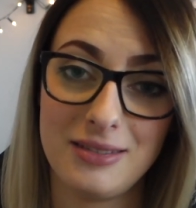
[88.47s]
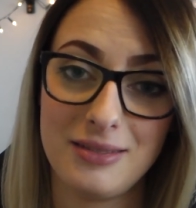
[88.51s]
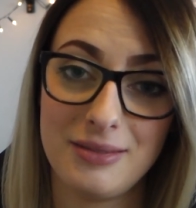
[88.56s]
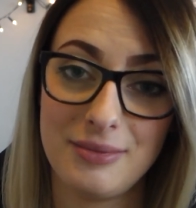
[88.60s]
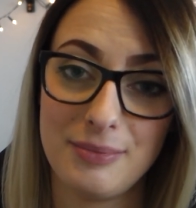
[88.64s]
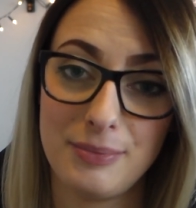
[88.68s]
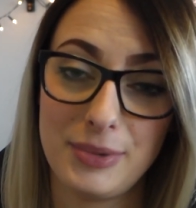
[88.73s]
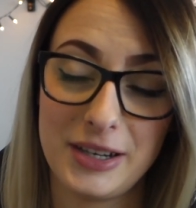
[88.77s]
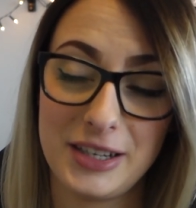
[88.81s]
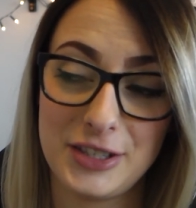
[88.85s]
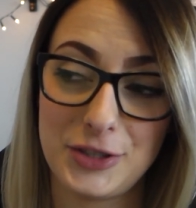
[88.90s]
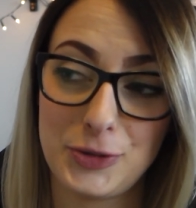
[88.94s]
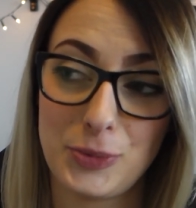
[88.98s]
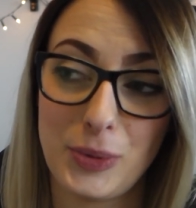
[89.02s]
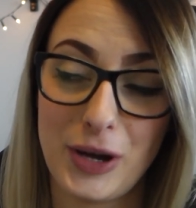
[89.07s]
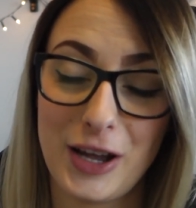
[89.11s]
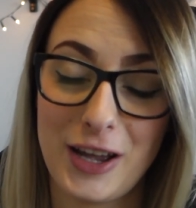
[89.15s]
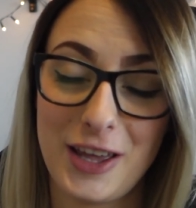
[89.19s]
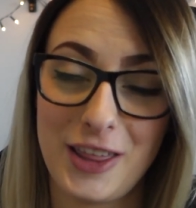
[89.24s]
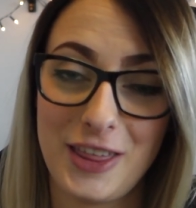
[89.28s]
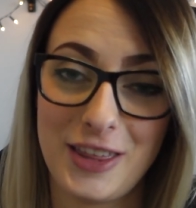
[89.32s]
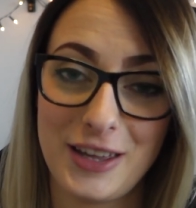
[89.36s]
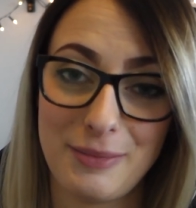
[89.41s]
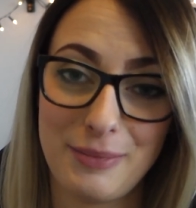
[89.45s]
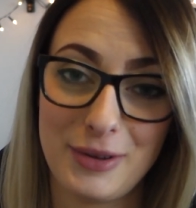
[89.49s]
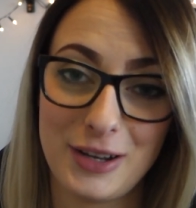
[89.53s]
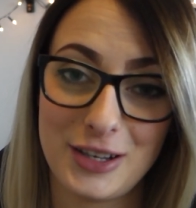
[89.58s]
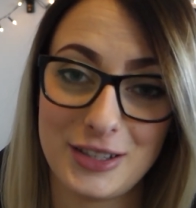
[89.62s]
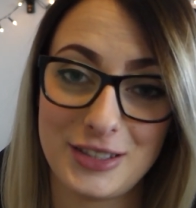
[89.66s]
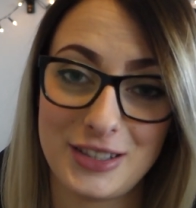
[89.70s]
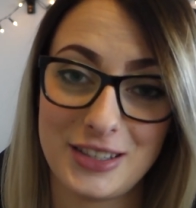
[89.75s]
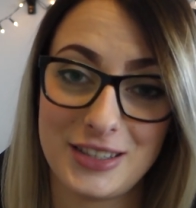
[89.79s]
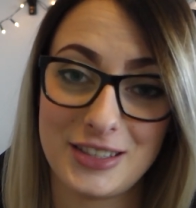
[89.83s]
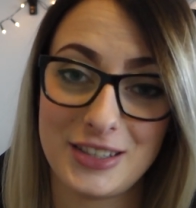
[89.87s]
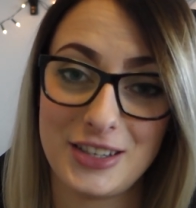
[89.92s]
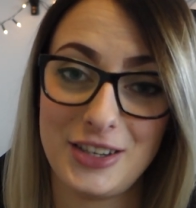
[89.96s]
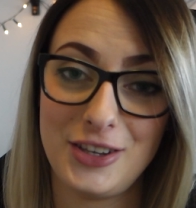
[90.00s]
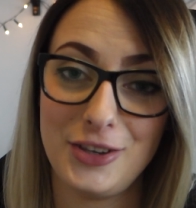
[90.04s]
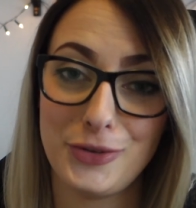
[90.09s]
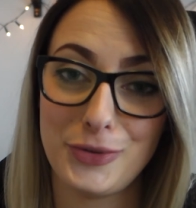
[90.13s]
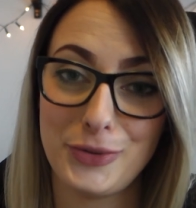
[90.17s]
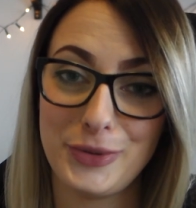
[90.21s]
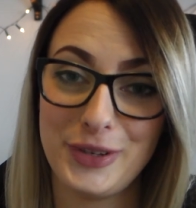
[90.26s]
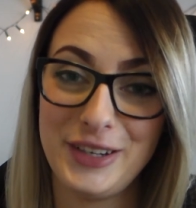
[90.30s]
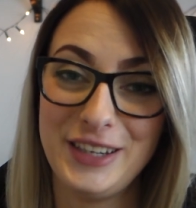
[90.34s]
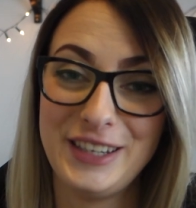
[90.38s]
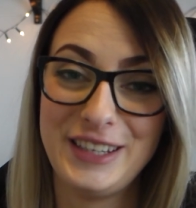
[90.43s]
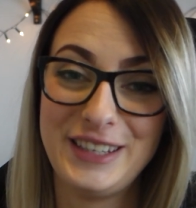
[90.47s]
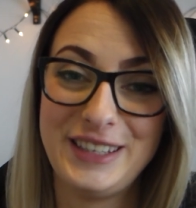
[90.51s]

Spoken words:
But it's worth it because it's cute.